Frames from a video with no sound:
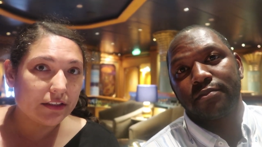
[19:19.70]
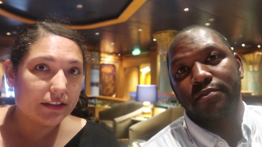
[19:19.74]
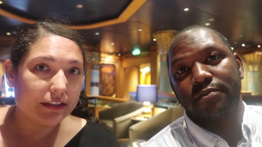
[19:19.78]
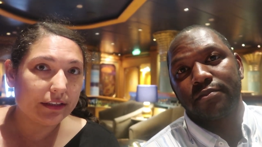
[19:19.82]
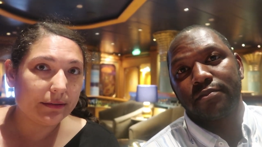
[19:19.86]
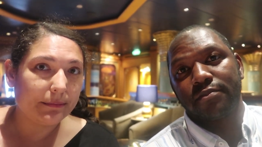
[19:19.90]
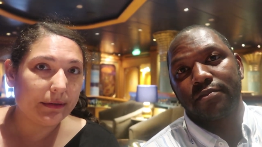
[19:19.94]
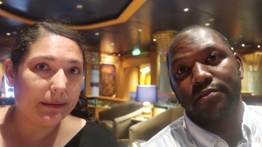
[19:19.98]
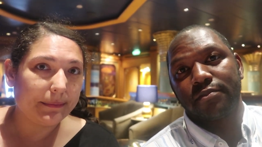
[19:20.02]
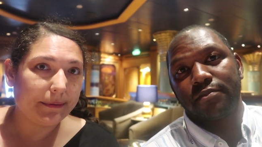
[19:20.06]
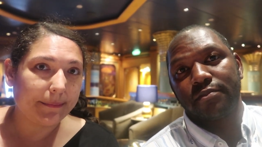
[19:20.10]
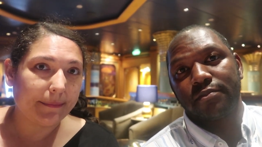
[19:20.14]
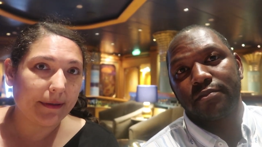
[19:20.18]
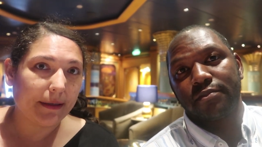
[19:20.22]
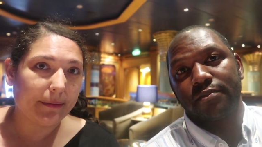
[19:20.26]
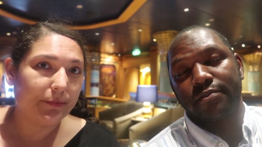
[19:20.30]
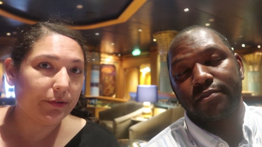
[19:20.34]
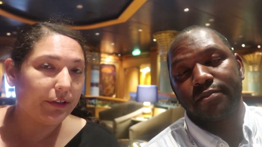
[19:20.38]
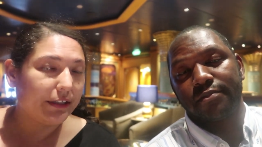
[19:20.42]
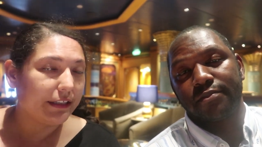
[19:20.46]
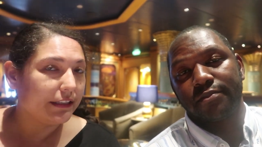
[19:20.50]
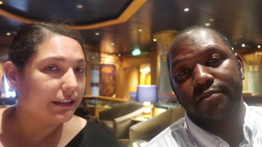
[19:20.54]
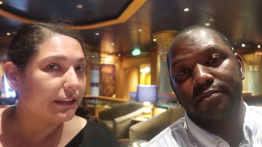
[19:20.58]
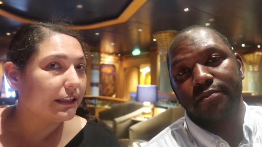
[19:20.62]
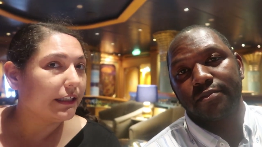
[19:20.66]
Speaker 1: saw that maybe might
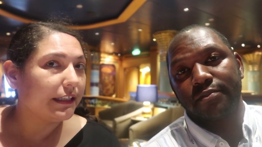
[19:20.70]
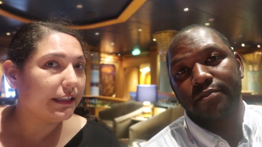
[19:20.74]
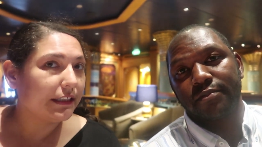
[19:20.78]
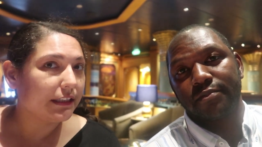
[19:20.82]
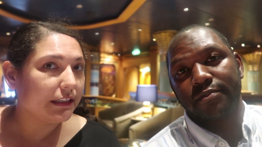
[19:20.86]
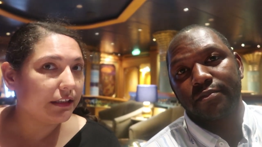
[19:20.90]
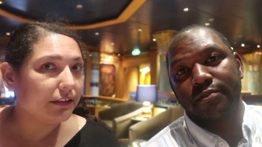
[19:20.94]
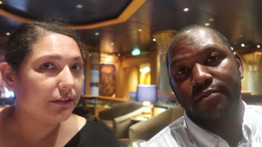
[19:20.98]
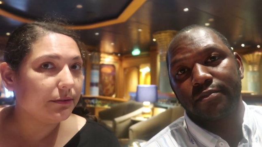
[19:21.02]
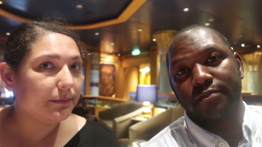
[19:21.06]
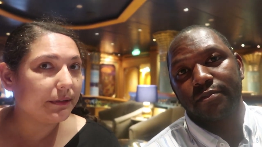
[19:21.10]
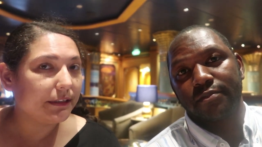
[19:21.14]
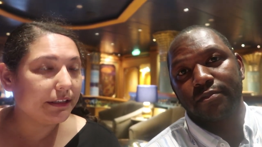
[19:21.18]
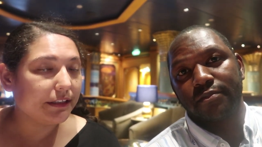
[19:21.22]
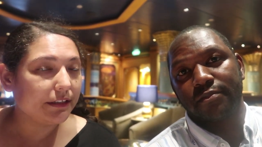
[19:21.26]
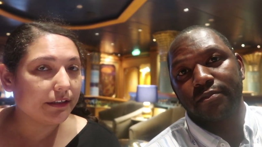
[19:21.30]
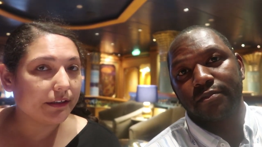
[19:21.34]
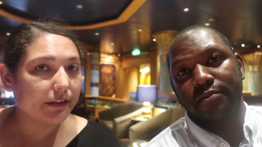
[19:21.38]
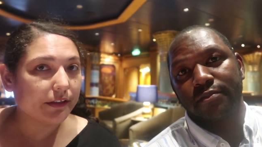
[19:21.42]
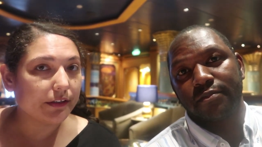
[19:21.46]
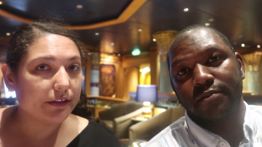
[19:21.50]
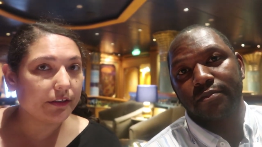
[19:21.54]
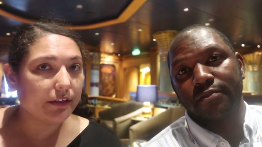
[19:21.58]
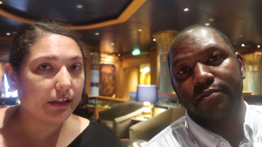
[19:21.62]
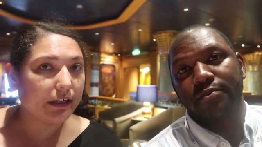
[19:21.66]
bring in like a little bit
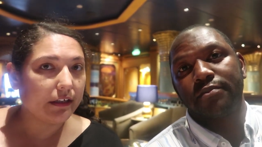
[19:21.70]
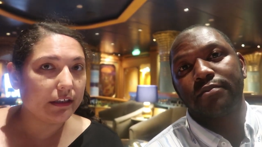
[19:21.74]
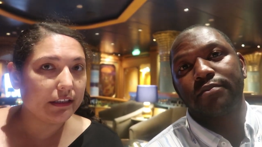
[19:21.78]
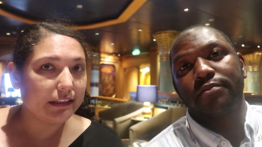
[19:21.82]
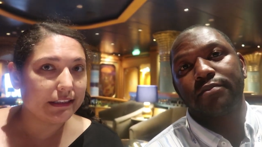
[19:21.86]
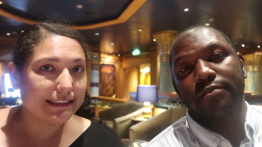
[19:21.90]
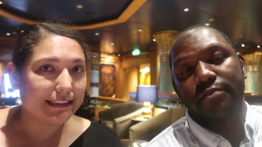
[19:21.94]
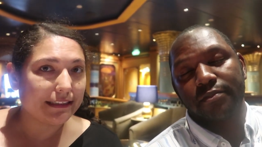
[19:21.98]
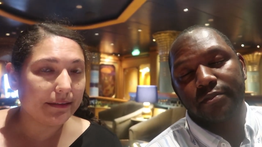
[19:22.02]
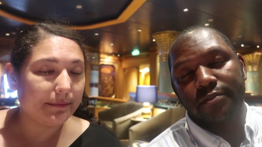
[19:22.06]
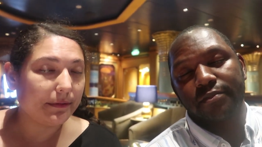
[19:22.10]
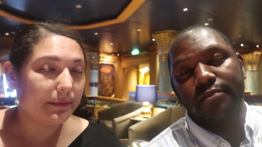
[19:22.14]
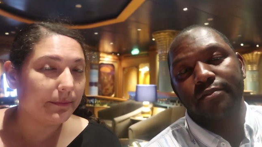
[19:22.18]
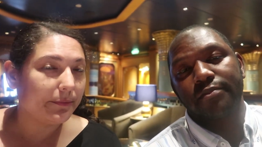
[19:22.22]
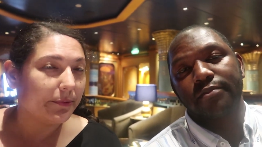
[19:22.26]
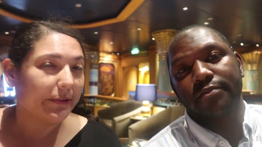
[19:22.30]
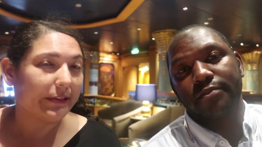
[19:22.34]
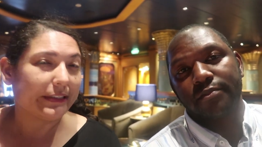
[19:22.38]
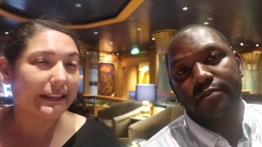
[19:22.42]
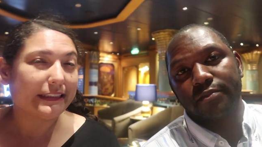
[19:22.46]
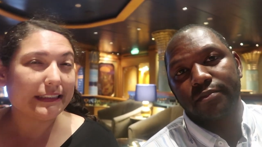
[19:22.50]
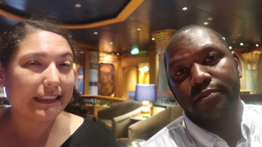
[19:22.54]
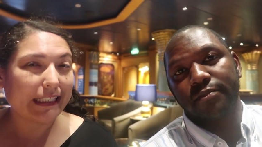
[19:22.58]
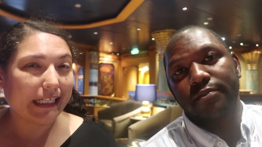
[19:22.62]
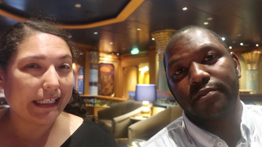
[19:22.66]
younger crowd is a little bit more
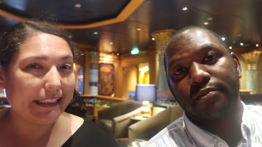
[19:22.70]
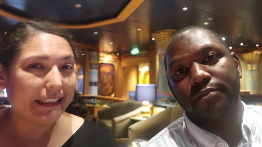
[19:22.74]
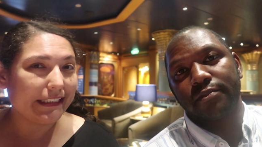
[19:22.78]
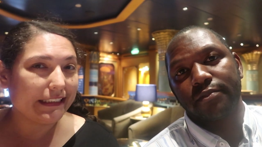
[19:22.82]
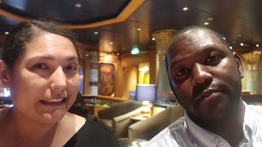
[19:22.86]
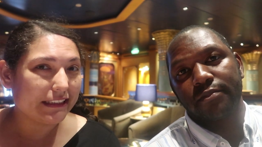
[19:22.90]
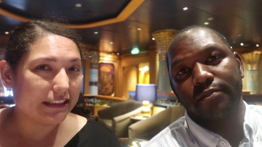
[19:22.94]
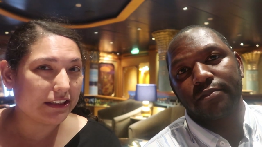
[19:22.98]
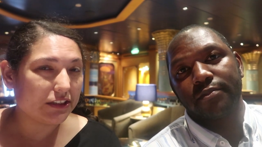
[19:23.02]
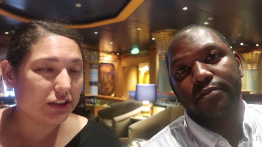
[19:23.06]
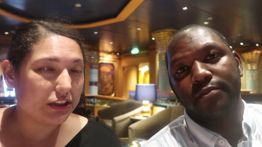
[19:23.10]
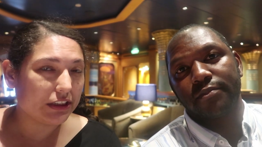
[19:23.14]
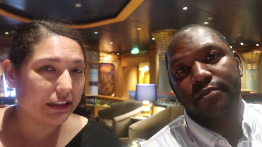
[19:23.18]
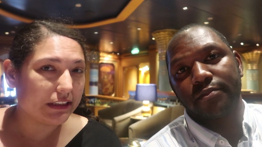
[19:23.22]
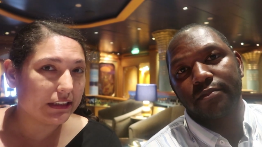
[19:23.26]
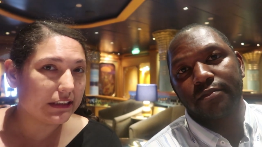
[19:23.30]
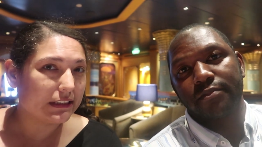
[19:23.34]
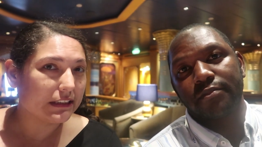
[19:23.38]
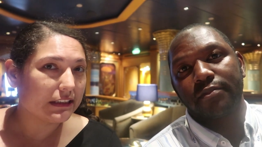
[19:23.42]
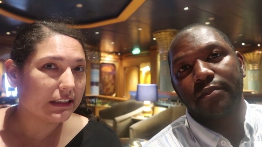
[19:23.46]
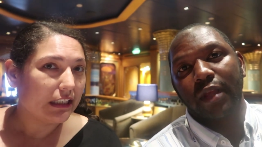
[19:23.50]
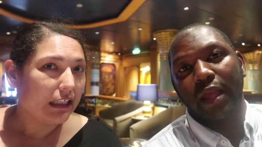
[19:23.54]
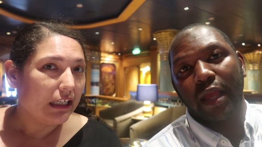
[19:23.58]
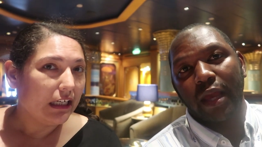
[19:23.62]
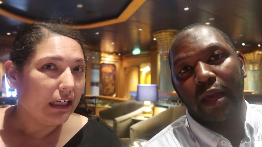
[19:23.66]
exciting dishes.
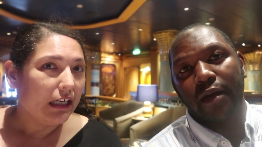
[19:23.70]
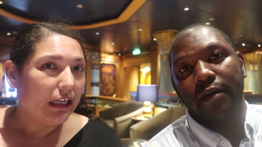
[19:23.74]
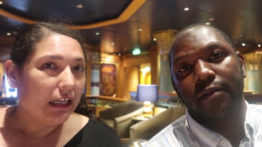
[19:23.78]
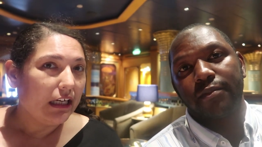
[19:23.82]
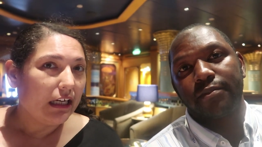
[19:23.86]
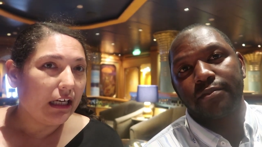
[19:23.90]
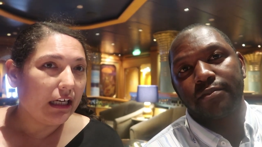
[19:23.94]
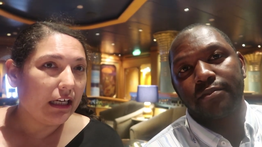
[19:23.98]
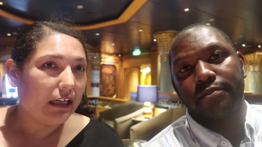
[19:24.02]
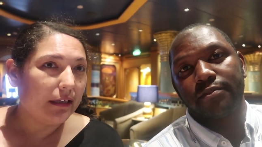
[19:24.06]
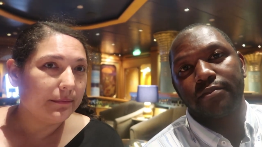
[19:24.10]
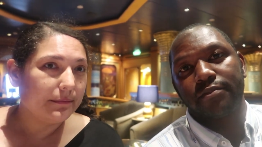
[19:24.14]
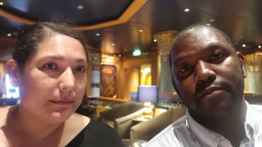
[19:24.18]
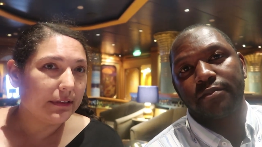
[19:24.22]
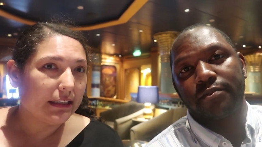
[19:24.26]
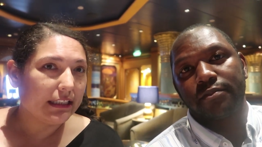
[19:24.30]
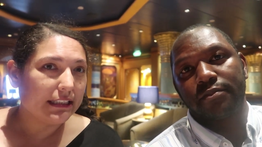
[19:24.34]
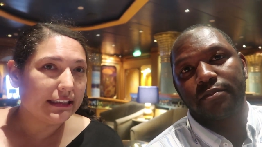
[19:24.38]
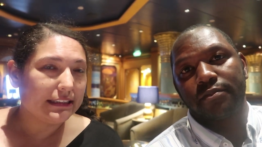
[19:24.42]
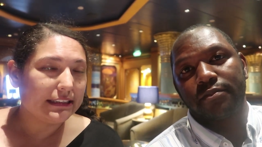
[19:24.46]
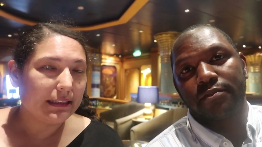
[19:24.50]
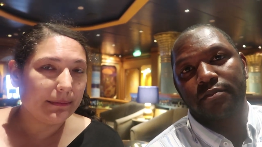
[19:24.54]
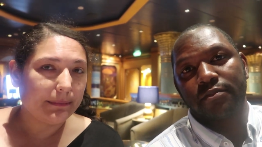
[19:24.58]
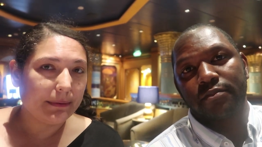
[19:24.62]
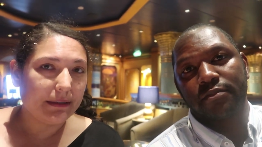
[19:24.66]
Yeah. Um,
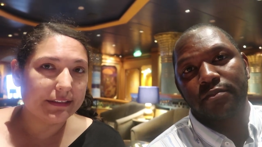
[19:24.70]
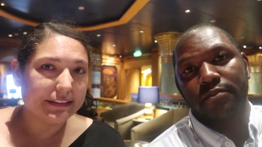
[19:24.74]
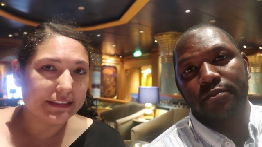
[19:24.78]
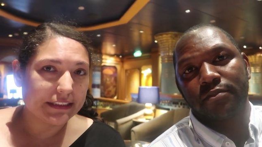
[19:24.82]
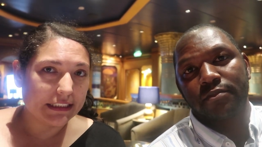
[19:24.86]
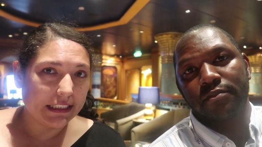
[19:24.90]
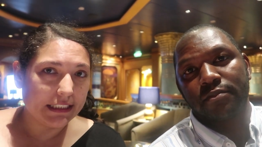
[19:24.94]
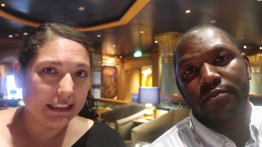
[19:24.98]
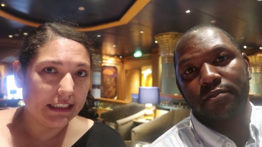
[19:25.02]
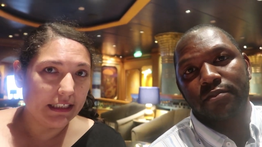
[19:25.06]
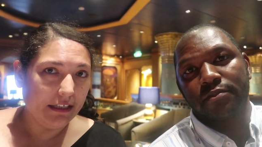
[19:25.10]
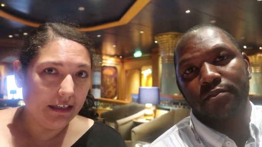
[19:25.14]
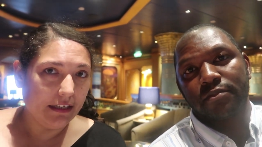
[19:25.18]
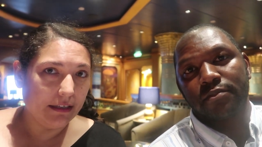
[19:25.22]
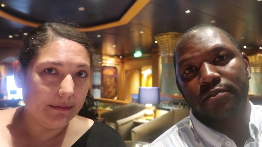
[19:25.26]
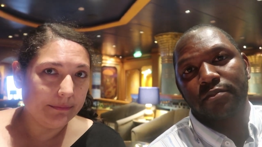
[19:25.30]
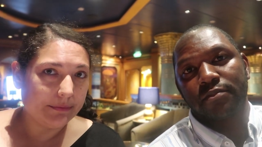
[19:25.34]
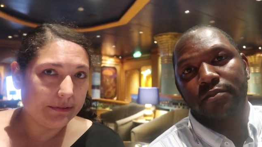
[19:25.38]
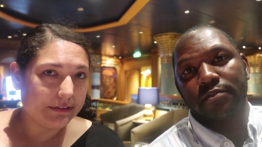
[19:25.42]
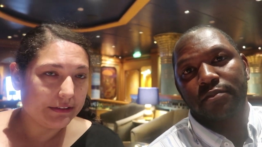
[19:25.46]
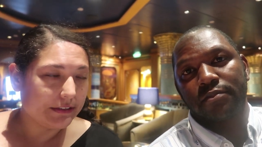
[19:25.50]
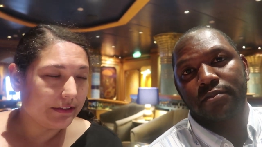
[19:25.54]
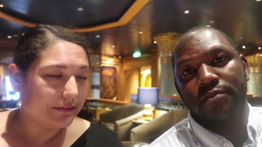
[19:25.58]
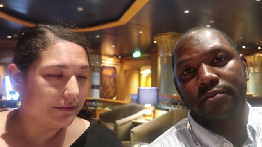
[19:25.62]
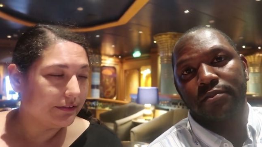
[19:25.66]
kind of step outside that
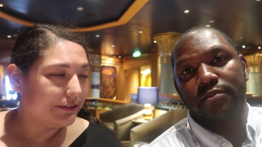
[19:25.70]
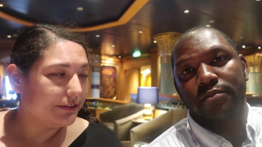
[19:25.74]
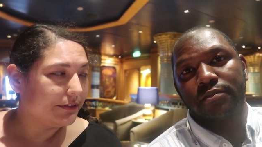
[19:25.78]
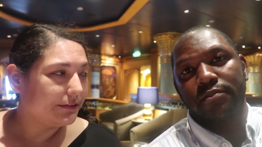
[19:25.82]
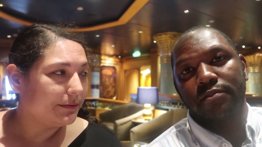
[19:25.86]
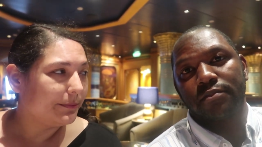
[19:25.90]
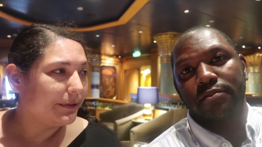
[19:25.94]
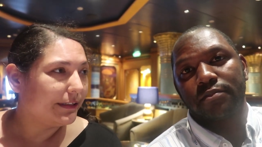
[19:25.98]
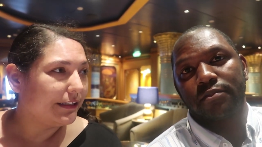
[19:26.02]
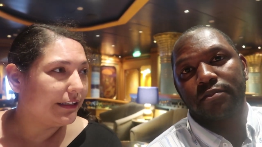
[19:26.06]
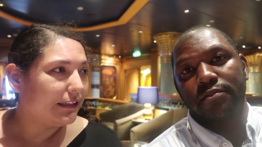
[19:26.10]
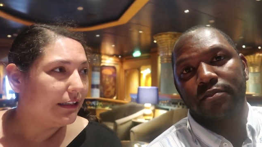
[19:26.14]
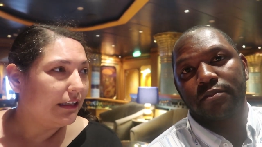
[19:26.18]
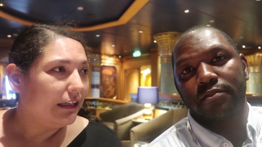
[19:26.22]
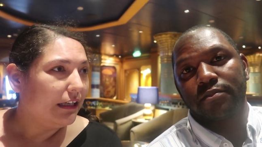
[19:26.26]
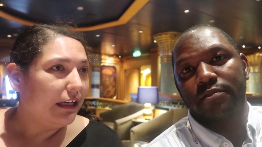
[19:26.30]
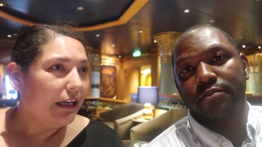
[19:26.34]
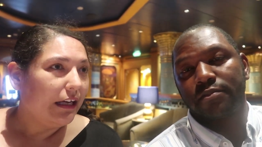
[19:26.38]
comfort zone a little bit.